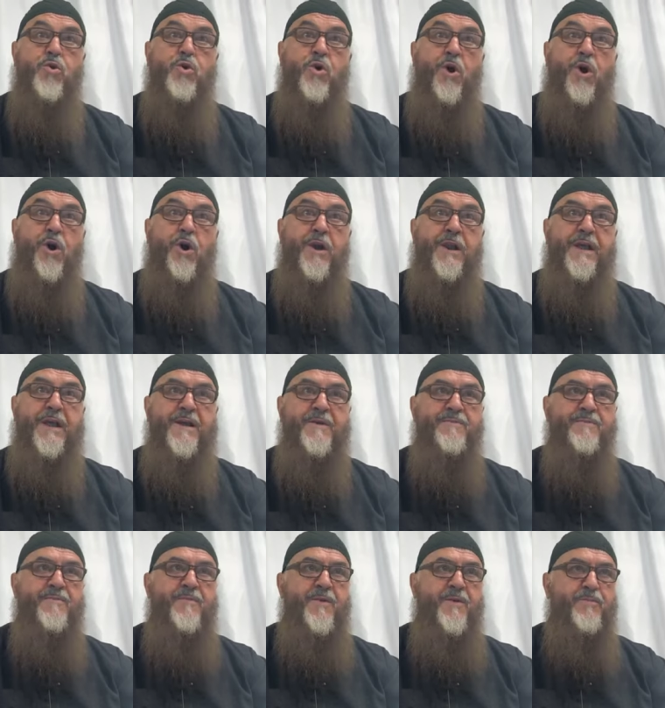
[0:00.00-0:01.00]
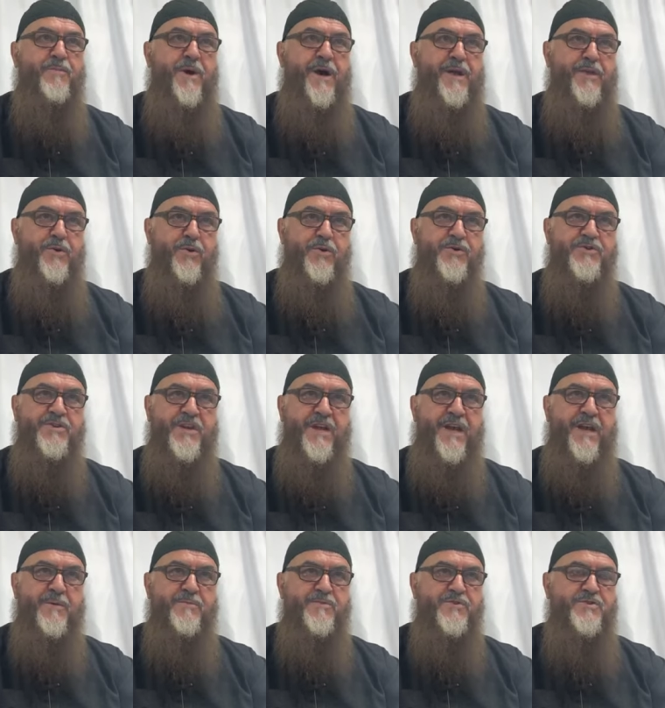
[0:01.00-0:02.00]
To call Him by those
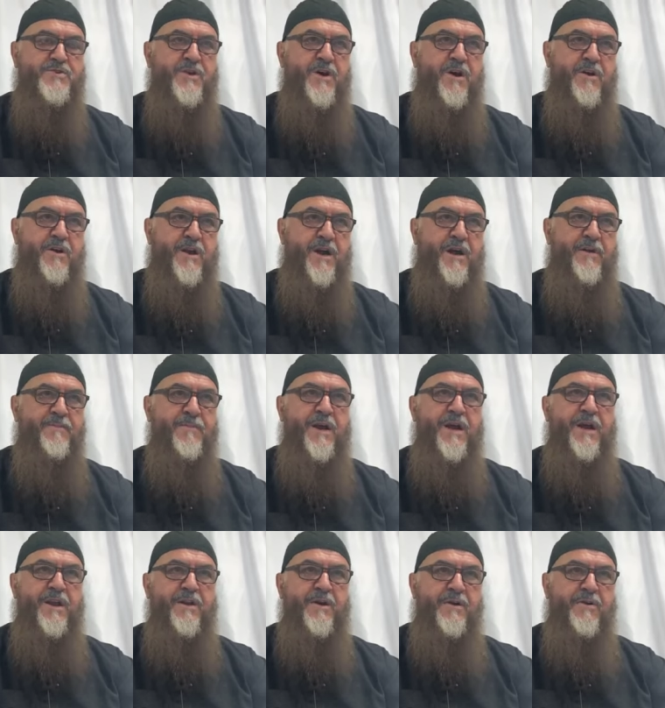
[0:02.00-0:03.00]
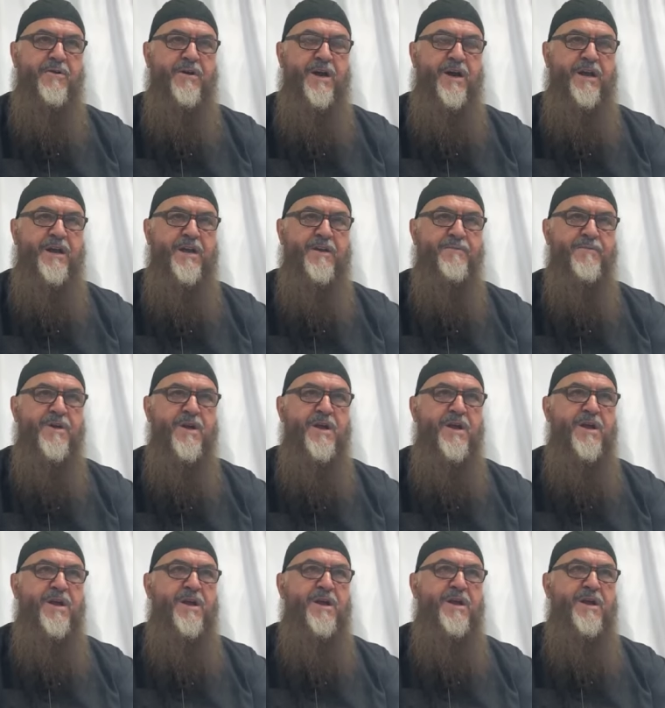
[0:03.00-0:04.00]
names, Ar-Rahman, Ar-Rahim.
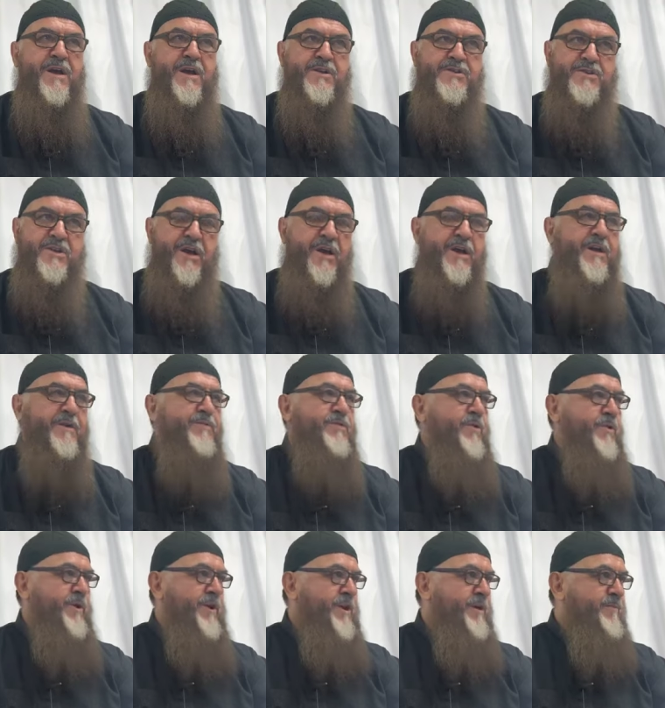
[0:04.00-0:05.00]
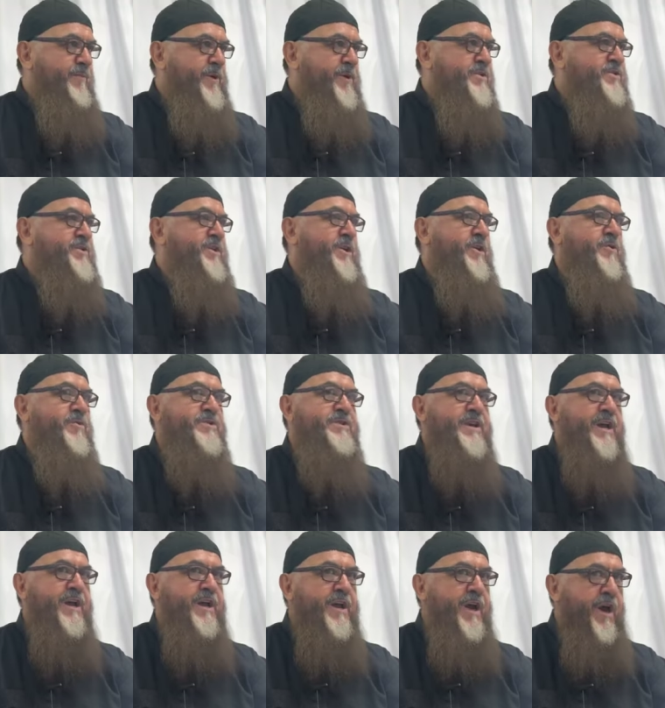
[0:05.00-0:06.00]
It's like if you need mercy, you
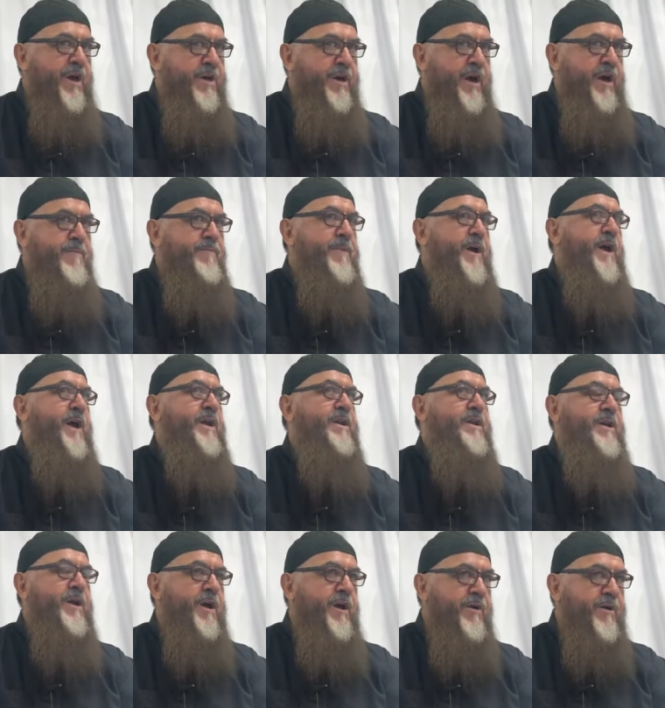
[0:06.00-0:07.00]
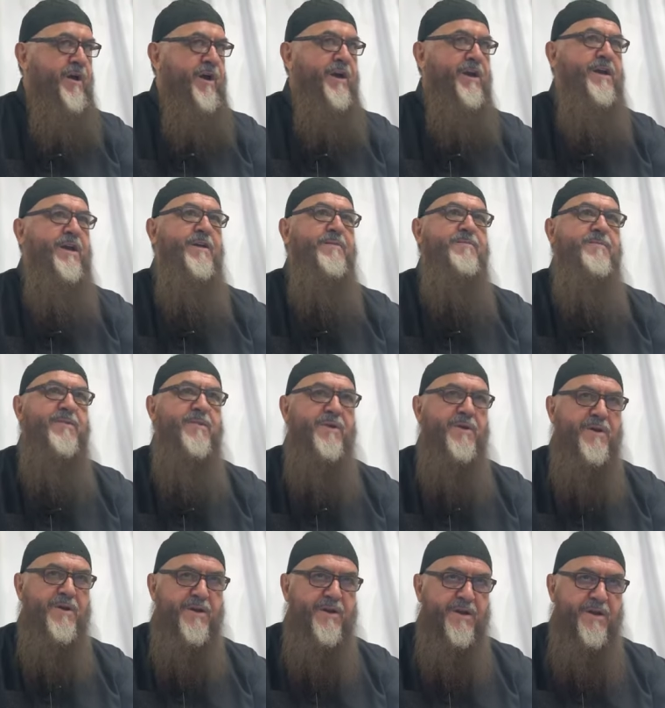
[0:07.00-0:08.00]
say, Ya Rahman, Ya Rahim,
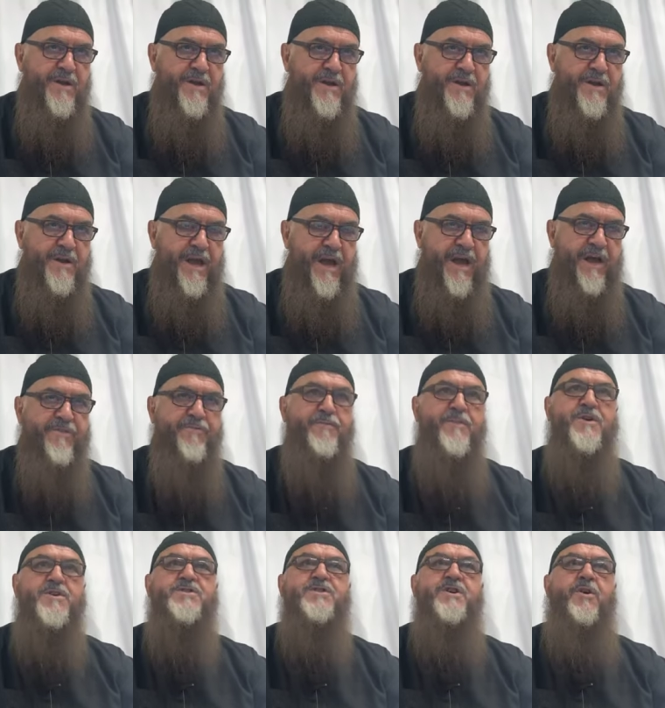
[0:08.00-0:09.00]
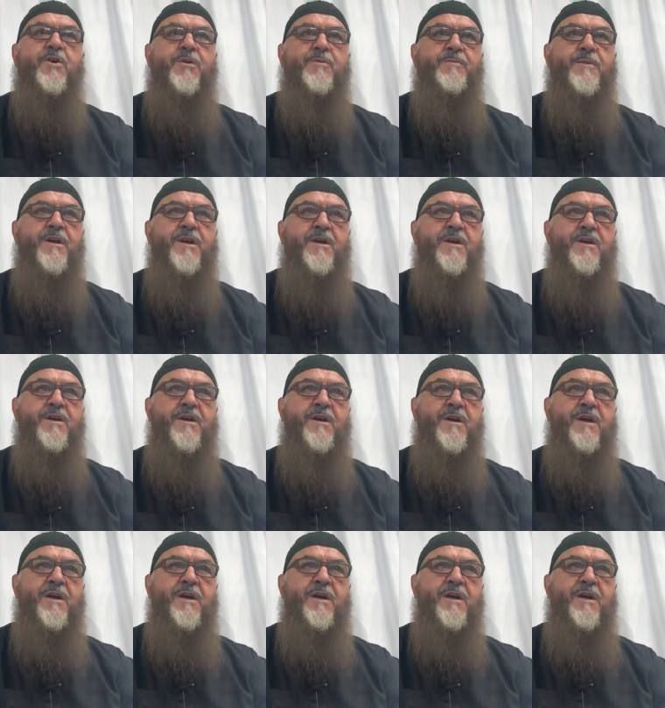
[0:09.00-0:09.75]
have mercy on me.